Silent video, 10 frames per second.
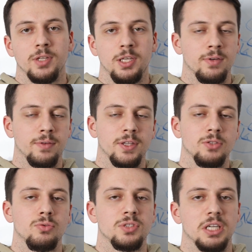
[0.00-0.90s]
Even if they
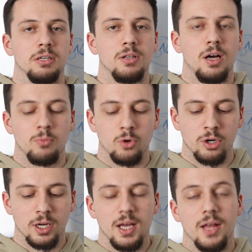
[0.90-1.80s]
do send a lot
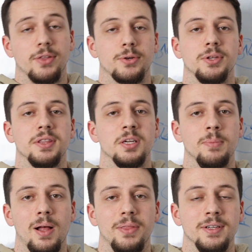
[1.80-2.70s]
more, the good thing
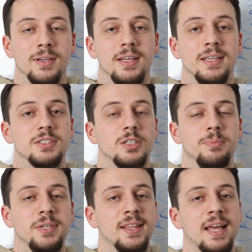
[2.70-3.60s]
about it is going to
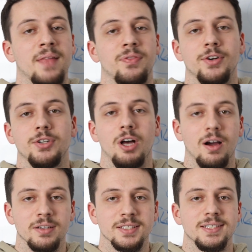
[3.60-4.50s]
be that they're
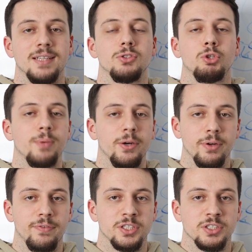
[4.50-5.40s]
not going to send too many
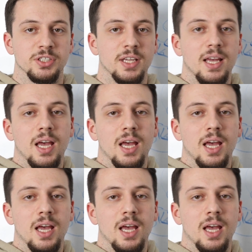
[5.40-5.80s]
revisions,